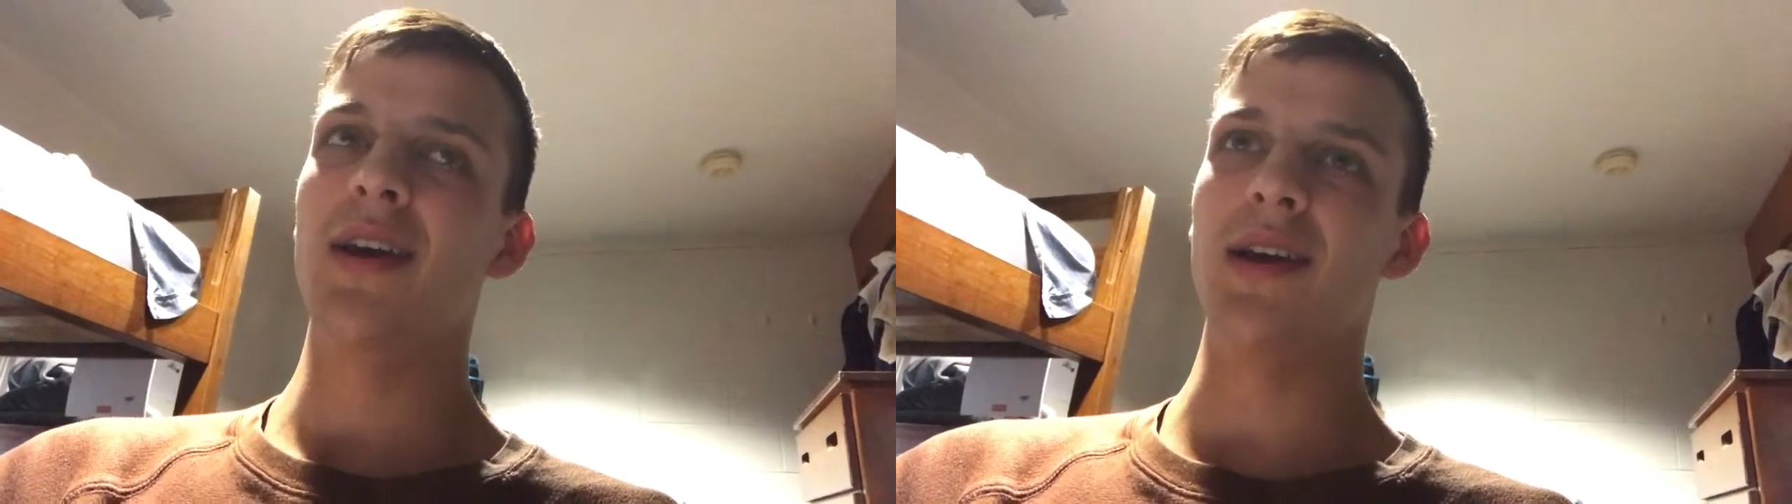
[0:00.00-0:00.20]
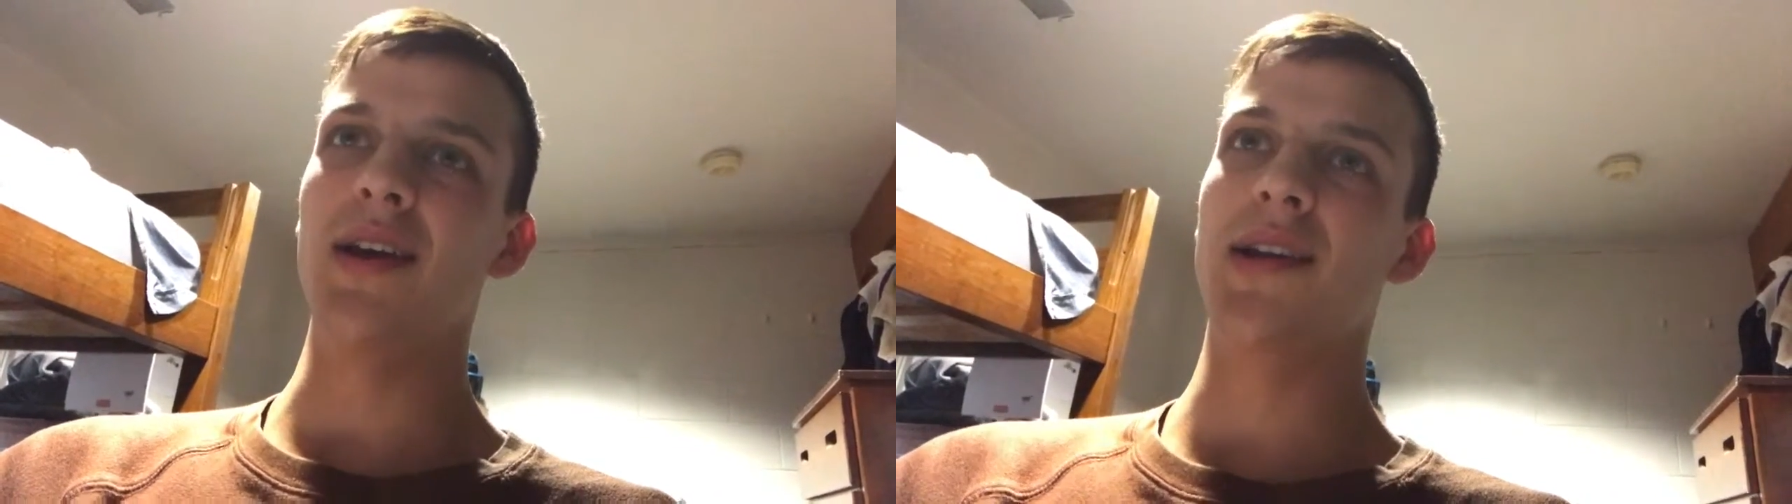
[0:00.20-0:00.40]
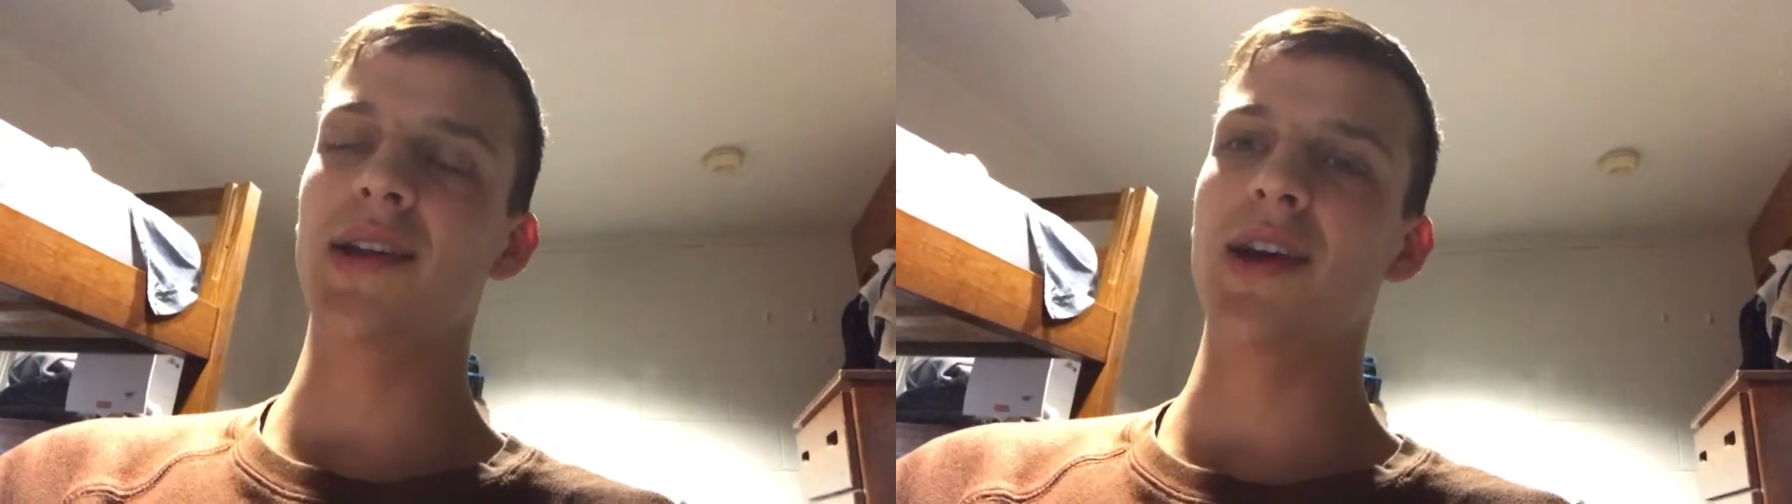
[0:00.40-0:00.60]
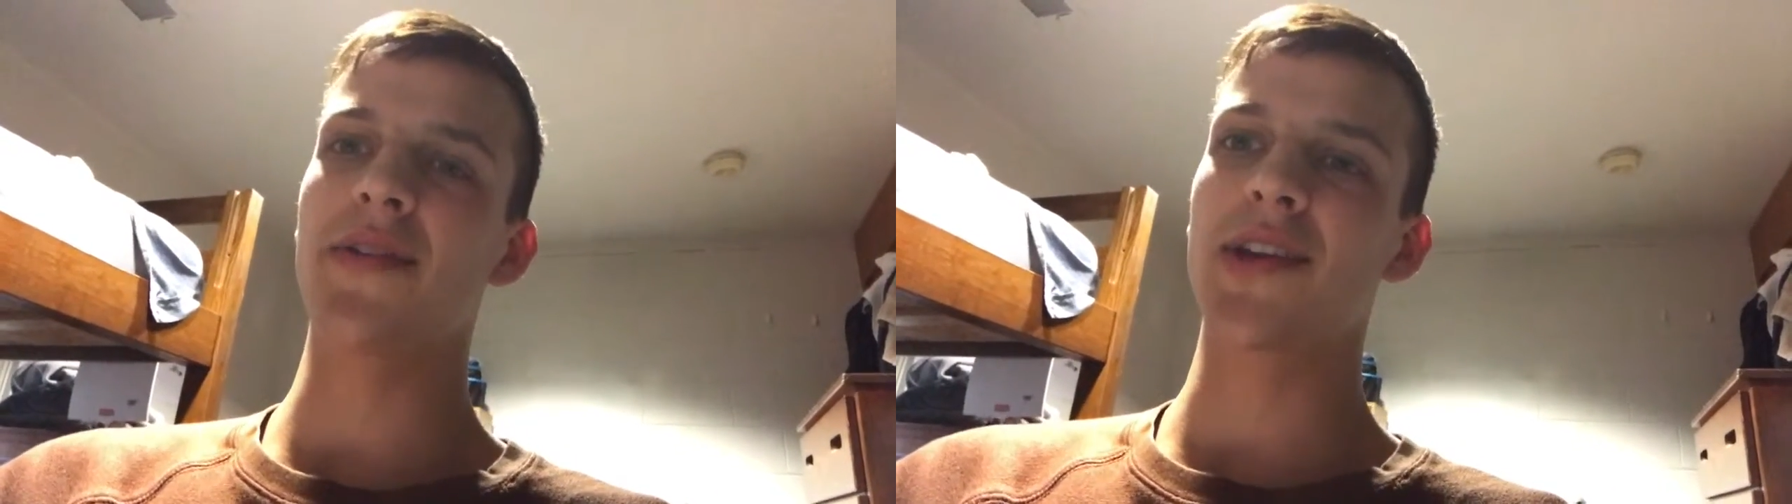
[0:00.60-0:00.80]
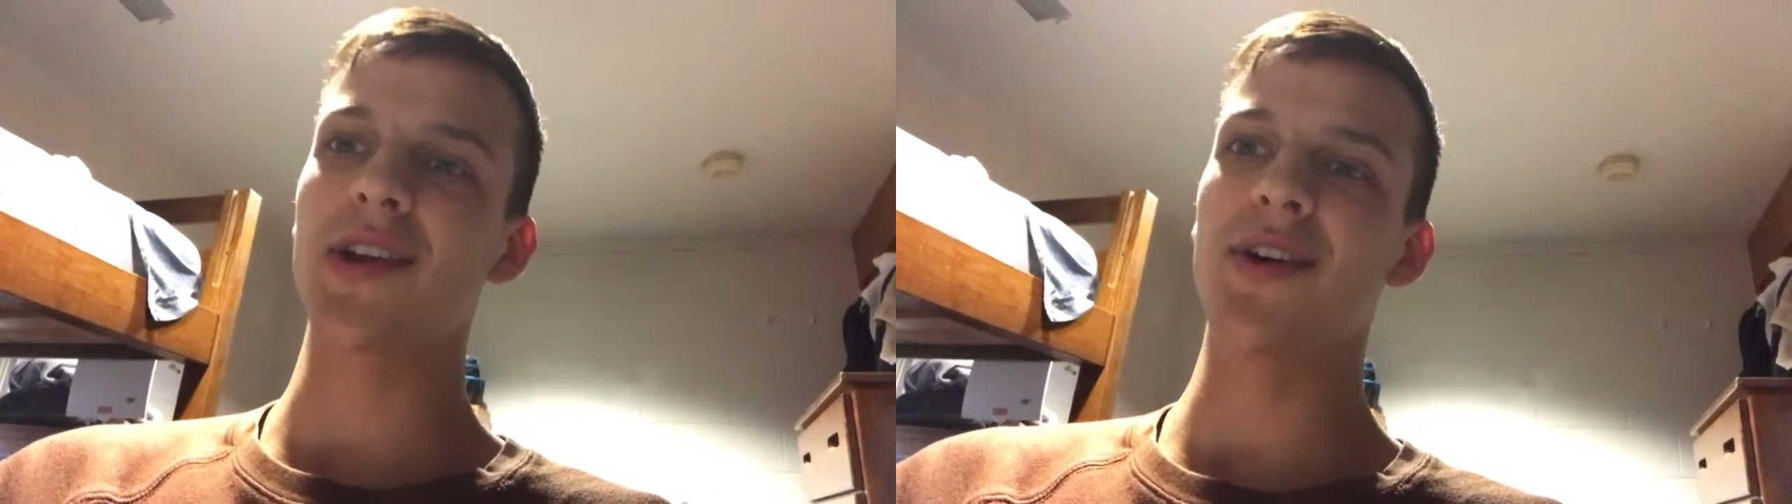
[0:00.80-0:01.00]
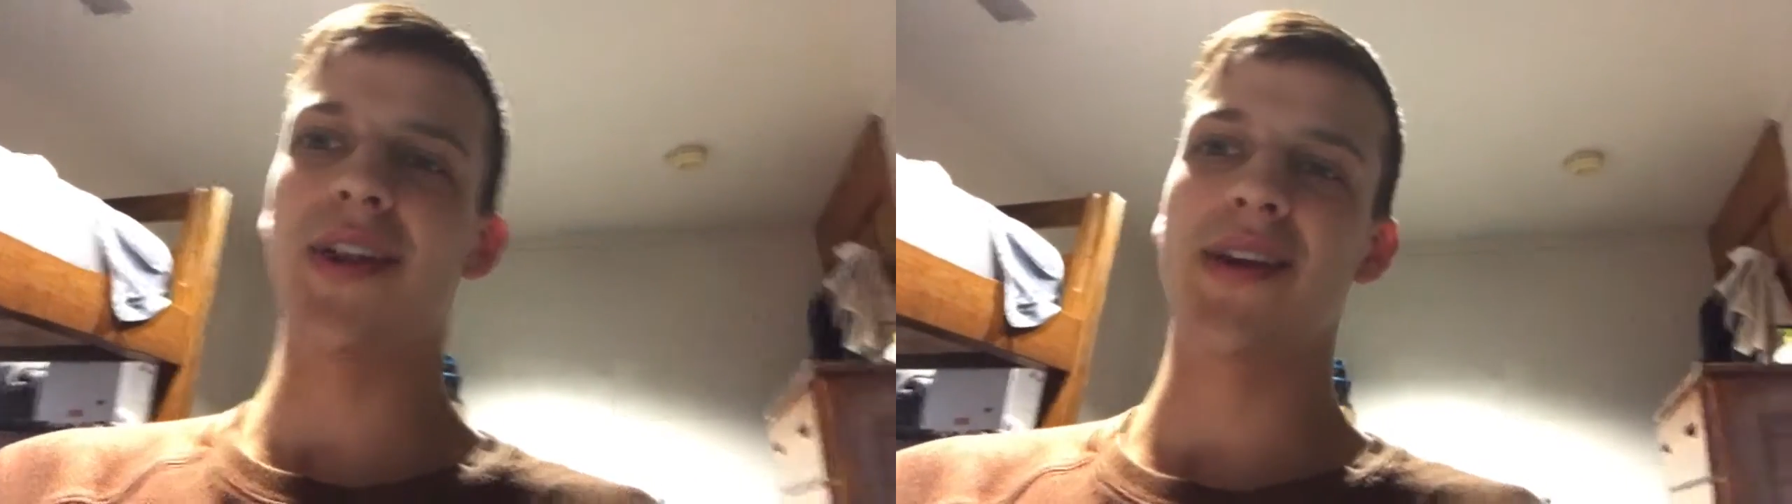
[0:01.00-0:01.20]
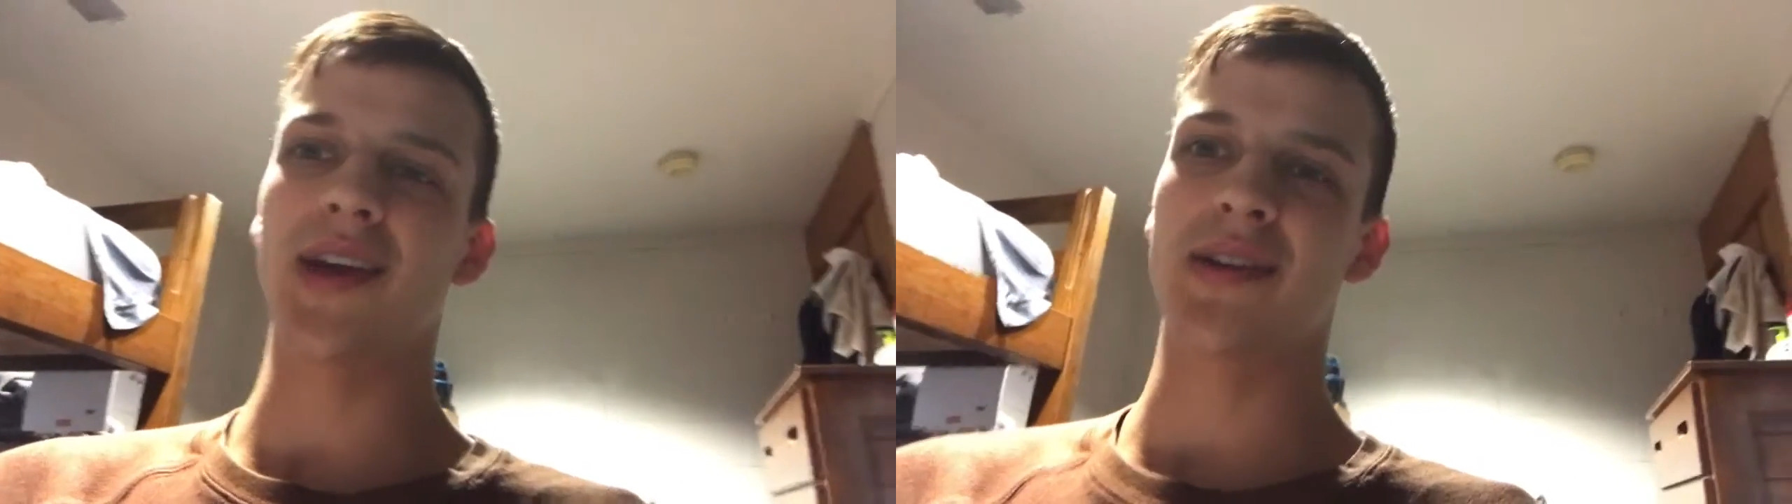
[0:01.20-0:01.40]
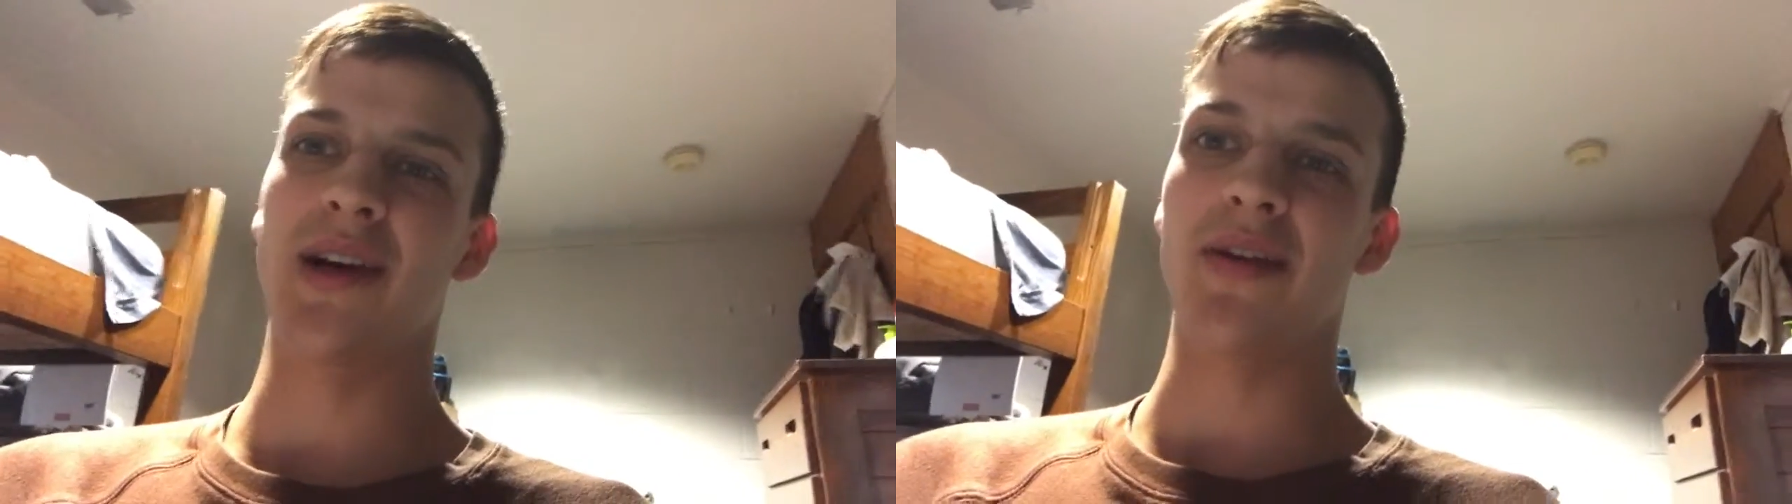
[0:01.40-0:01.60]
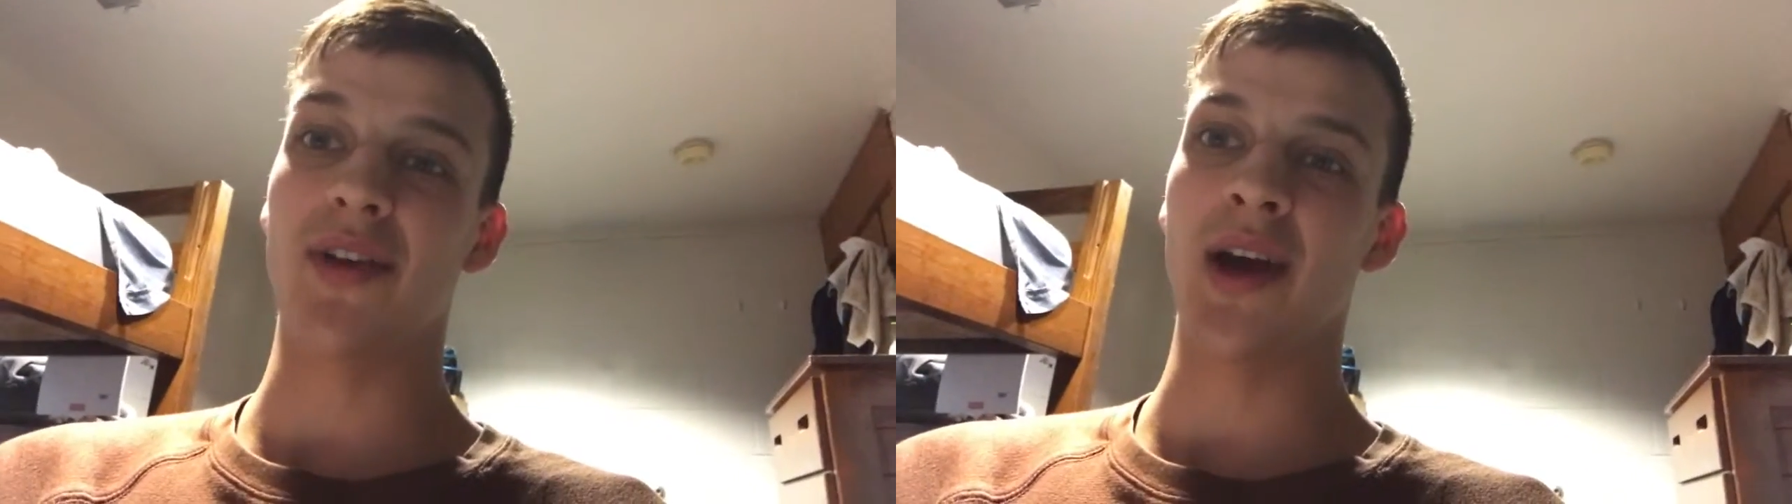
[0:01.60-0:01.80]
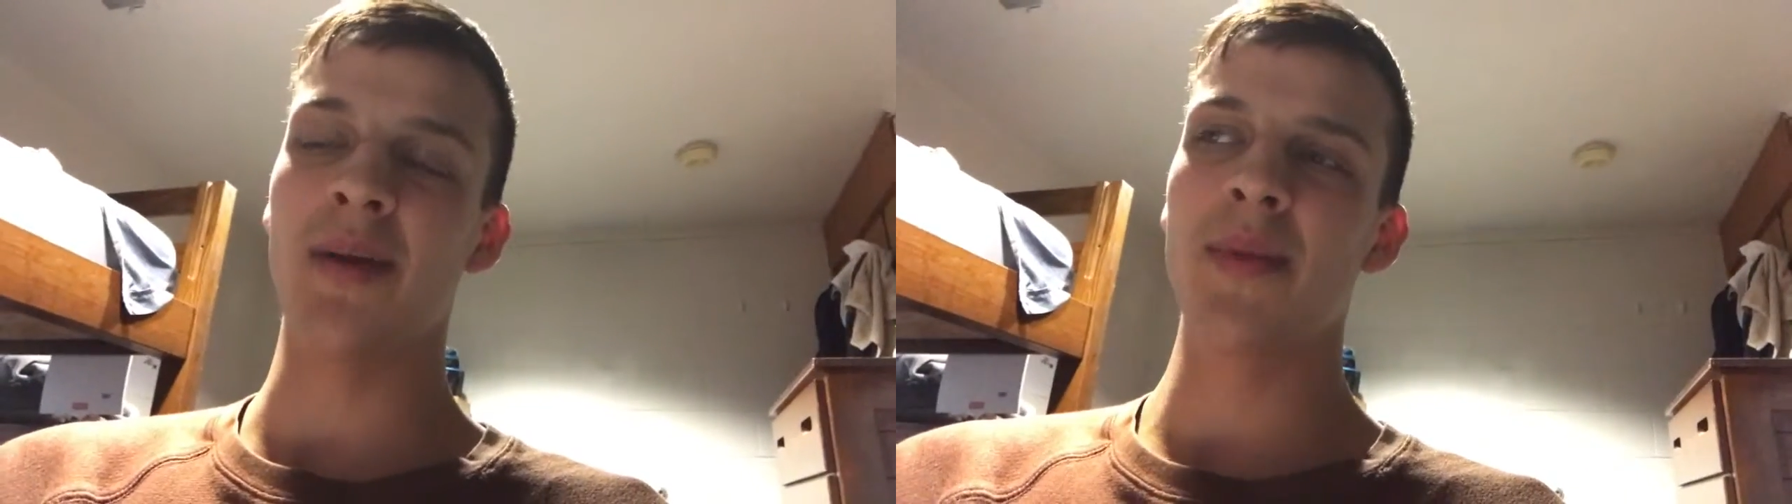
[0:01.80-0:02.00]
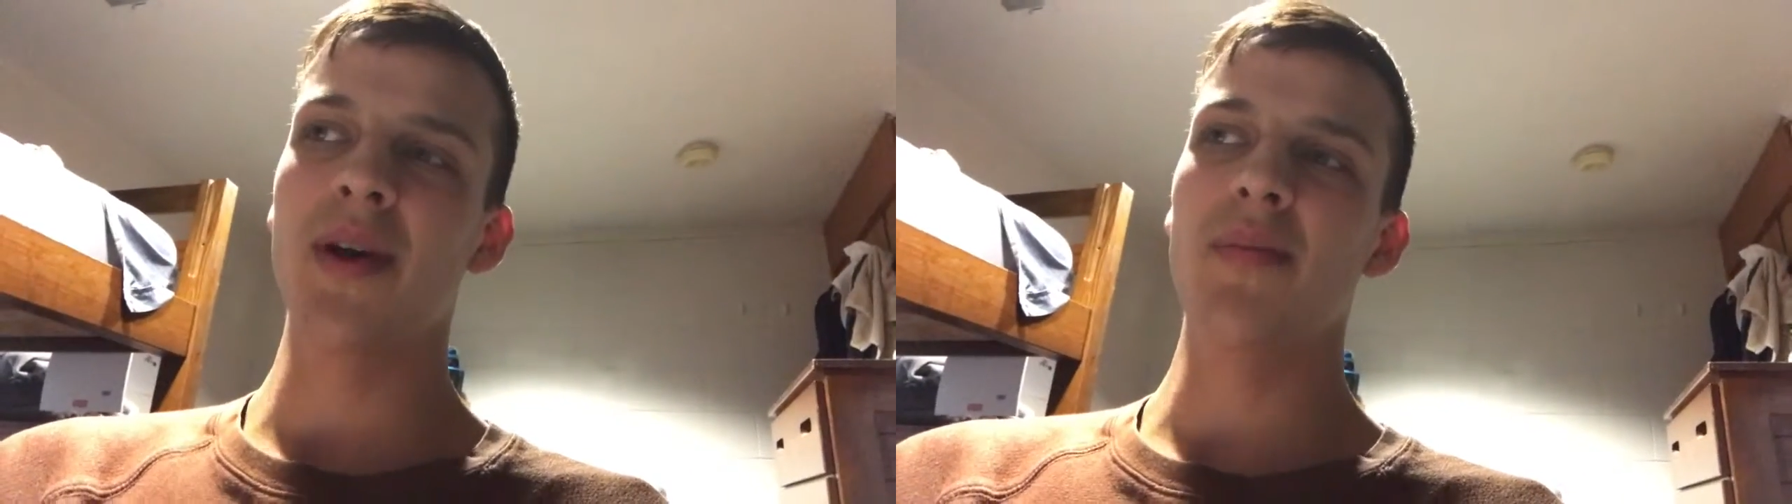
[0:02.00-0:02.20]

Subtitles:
it's a tough skill that takes a lot of time.